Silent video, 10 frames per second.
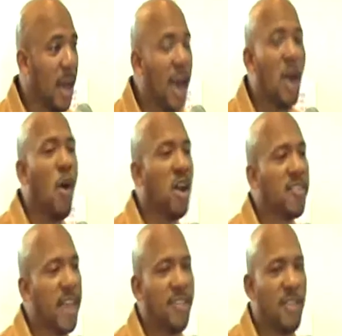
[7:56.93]
I don't want
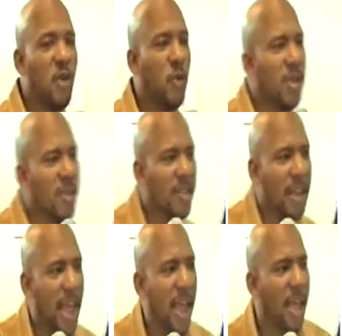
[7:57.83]
to say to you when
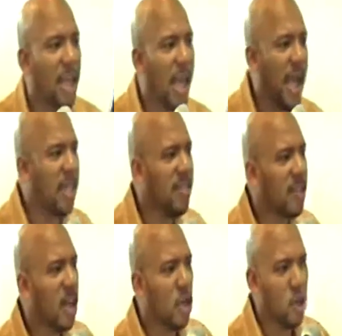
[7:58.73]
today ends,